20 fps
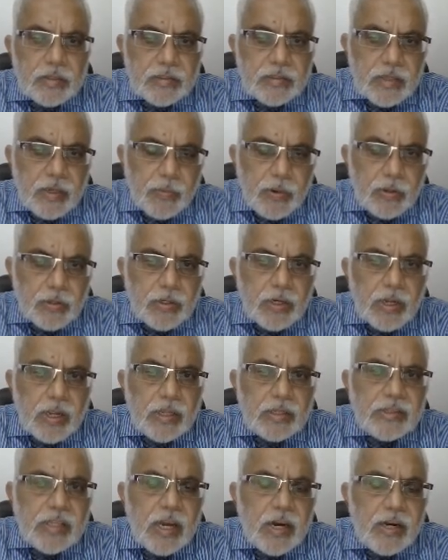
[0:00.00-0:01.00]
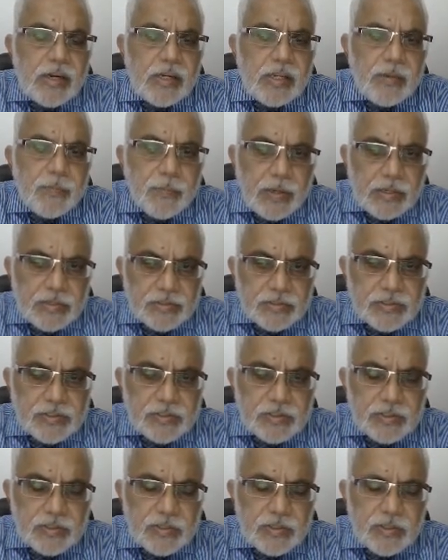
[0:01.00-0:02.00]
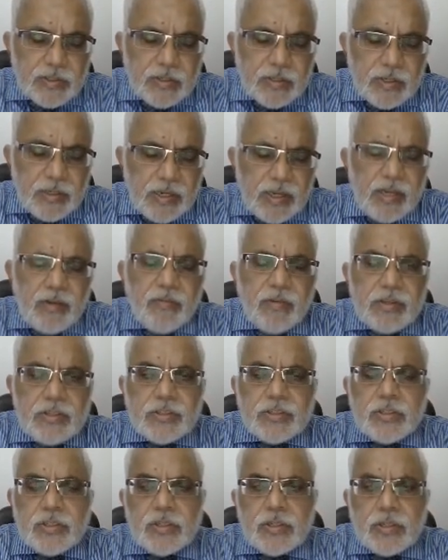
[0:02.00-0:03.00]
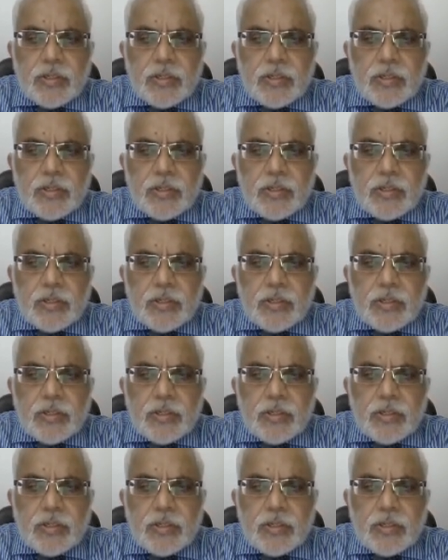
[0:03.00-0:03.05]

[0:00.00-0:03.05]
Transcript: about 30 months in which